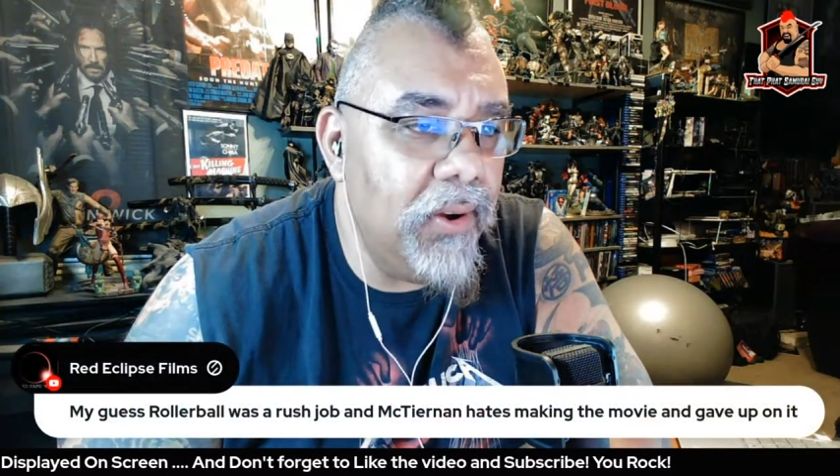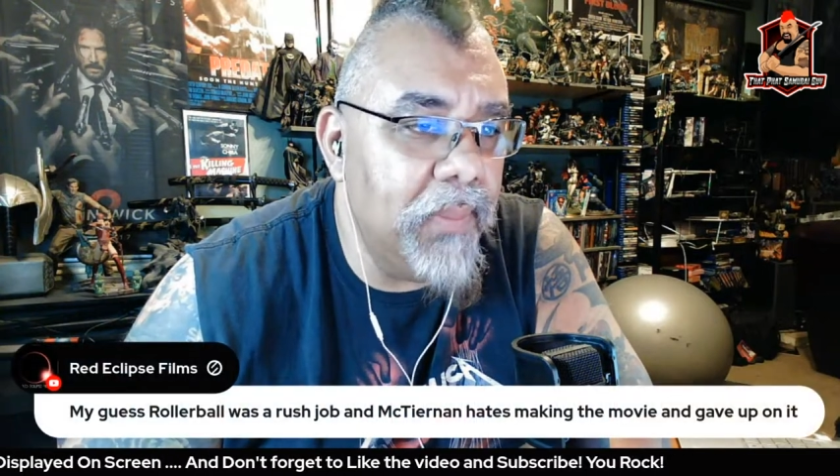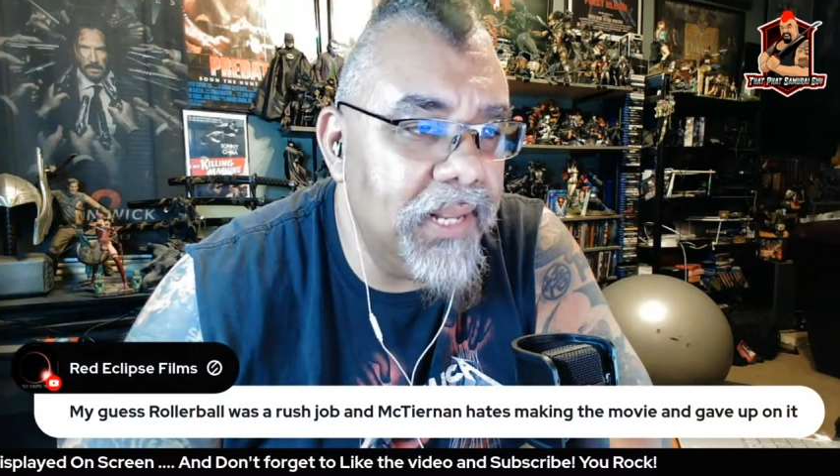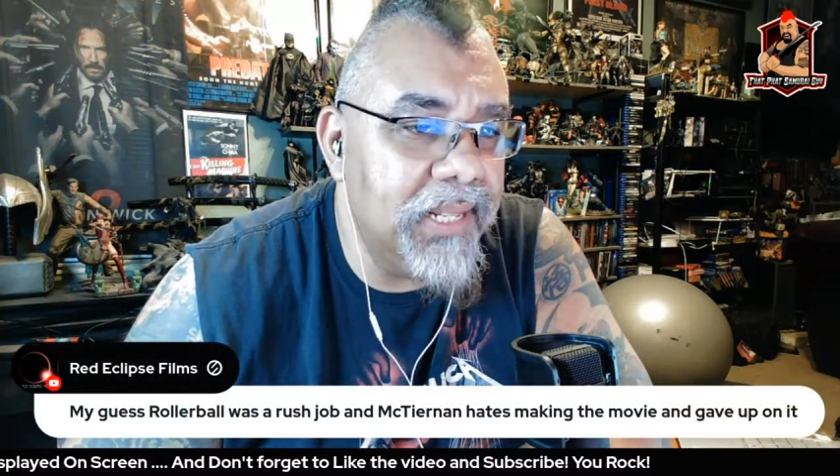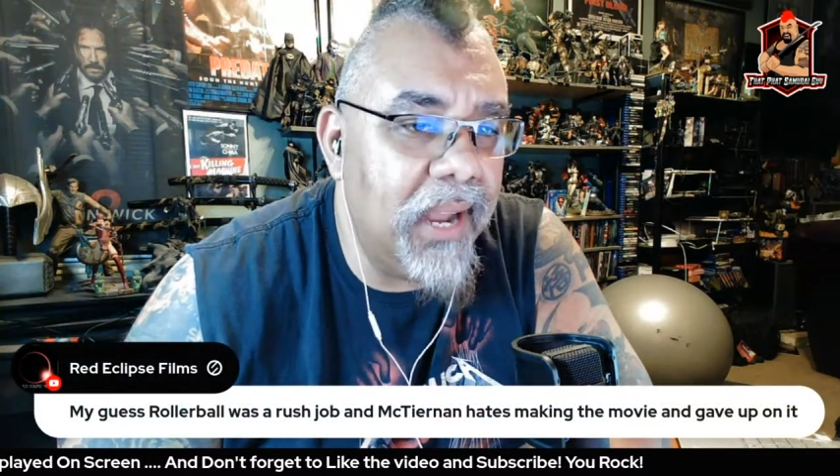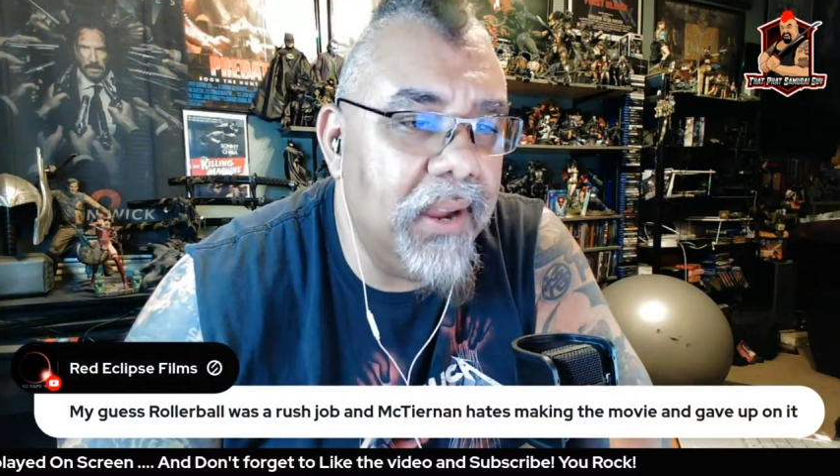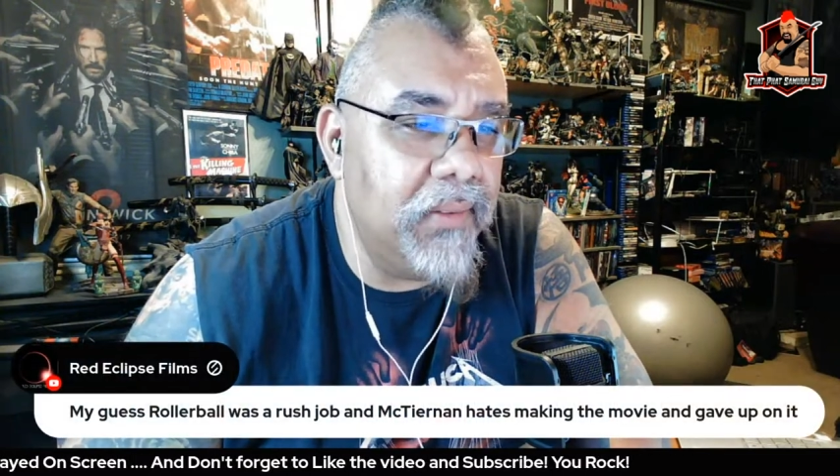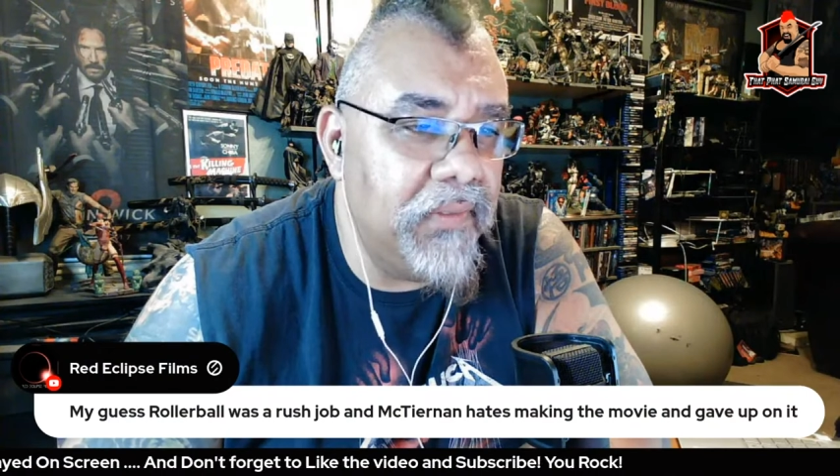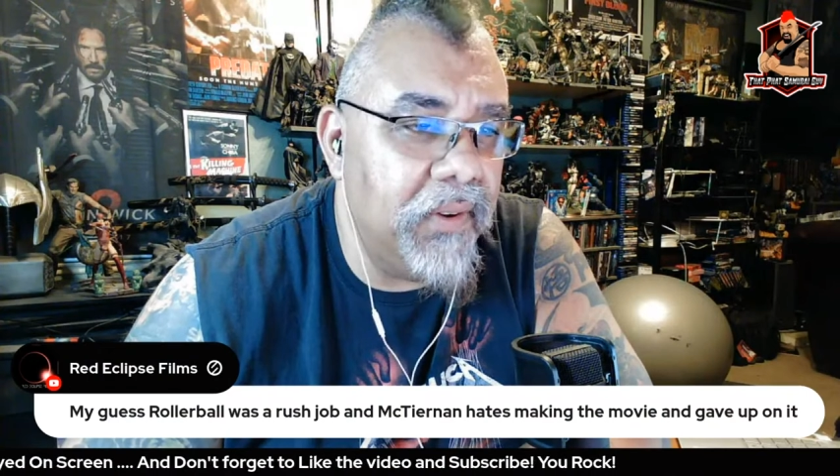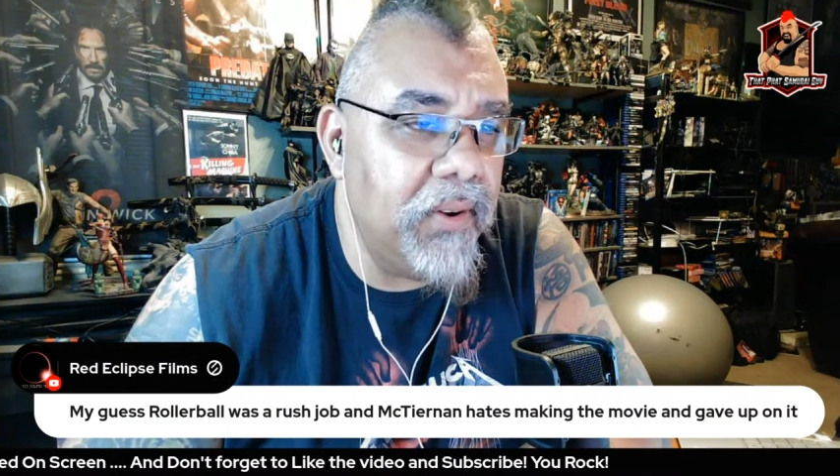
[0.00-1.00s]
but it's not
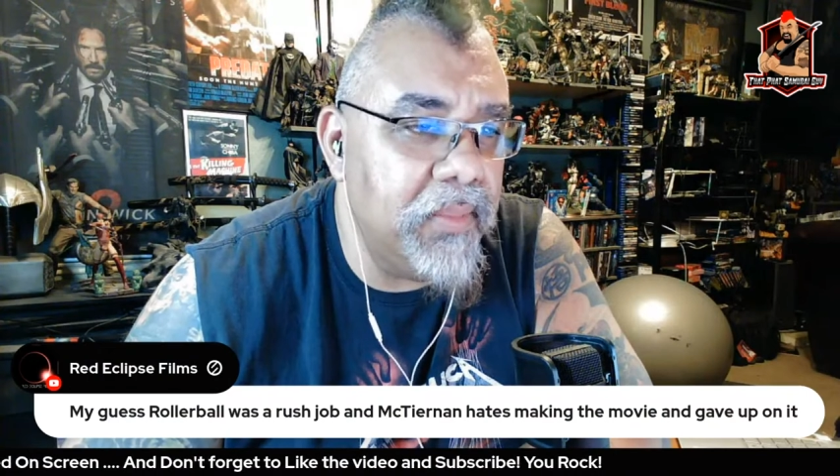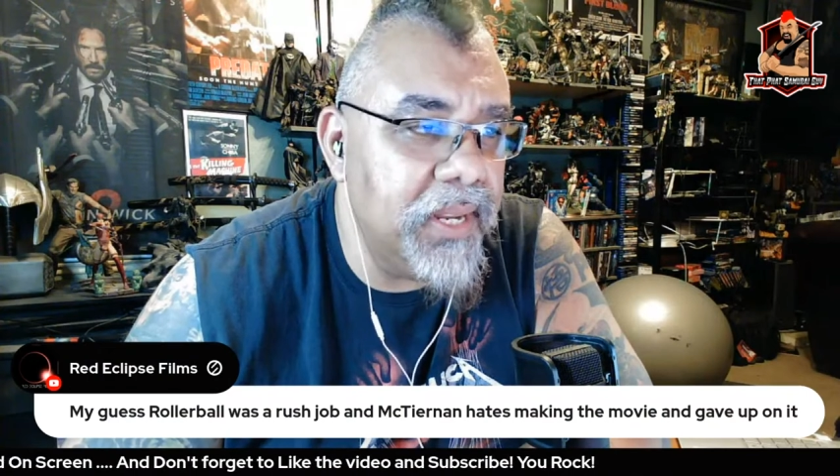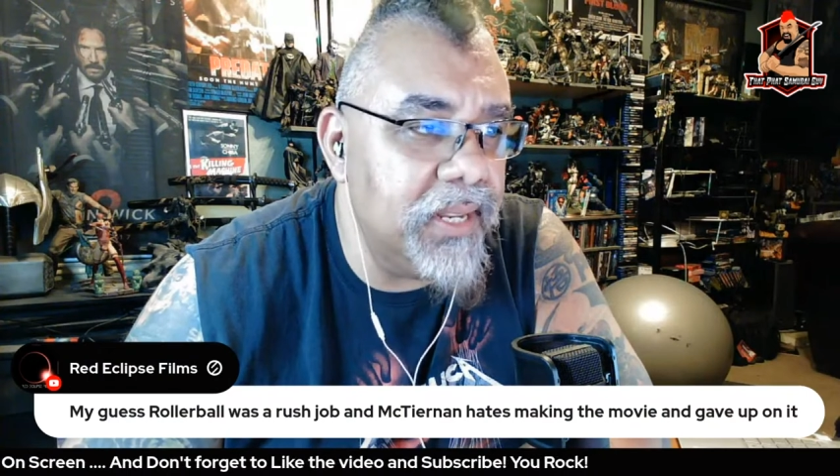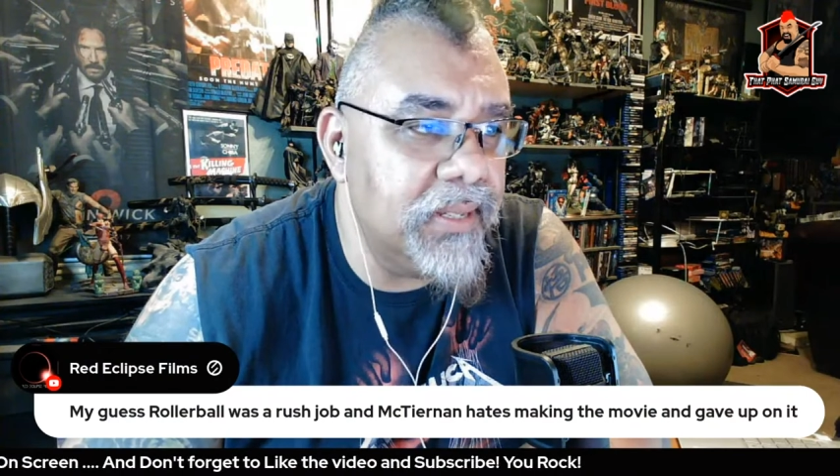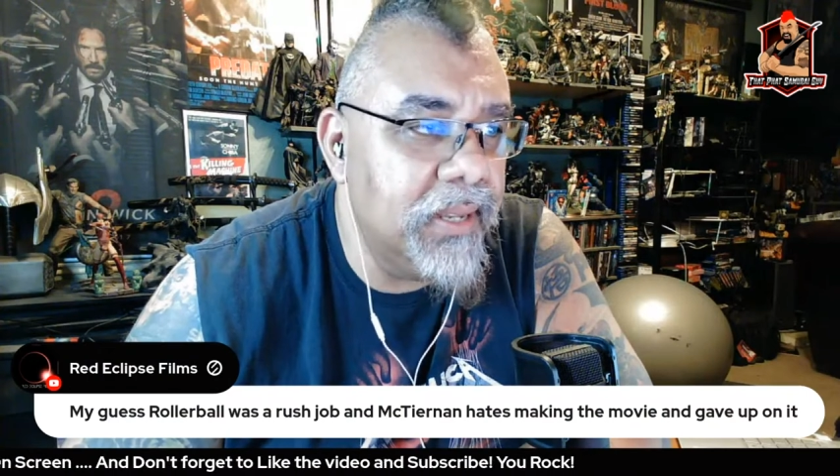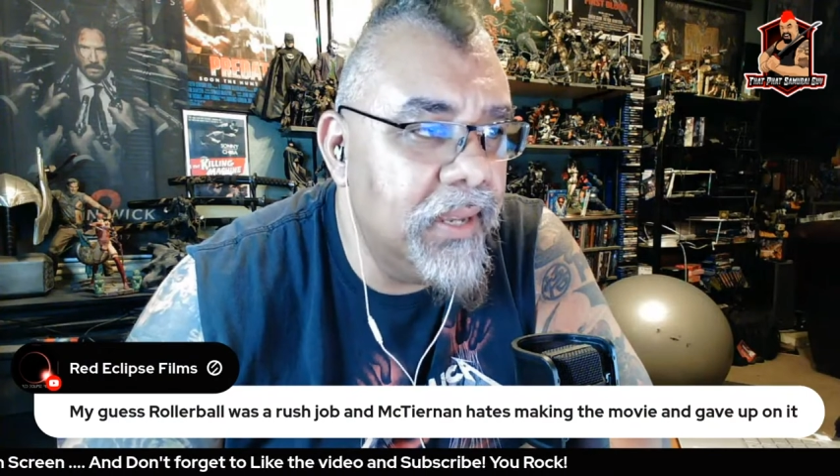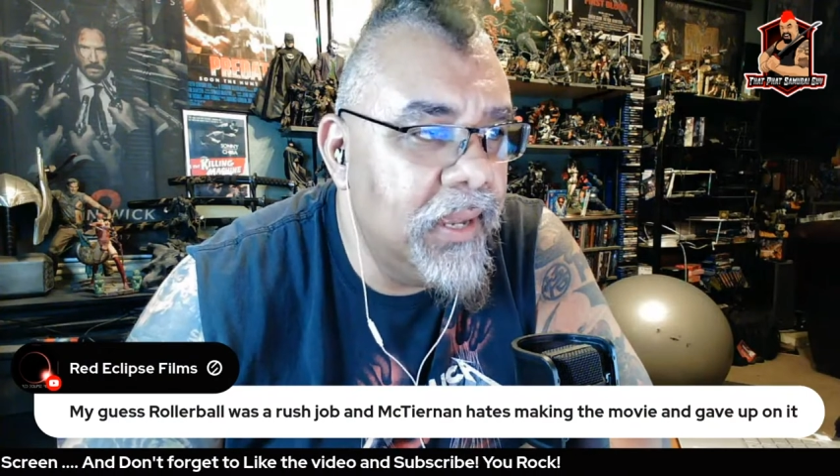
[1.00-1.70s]
confirmed, is